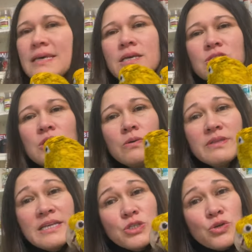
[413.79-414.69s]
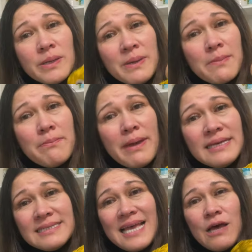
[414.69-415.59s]
So the screaming may
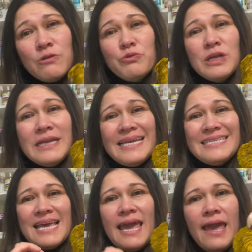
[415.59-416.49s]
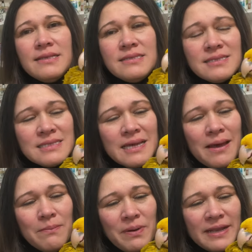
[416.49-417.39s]
sound really intense,
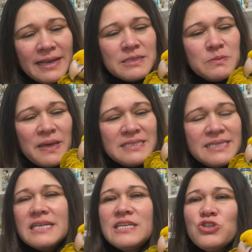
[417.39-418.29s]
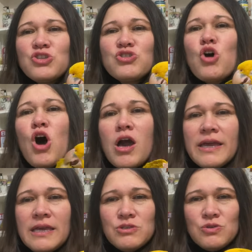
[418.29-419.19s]
but it's basically just
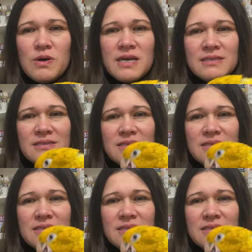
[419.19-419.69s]
talking to us.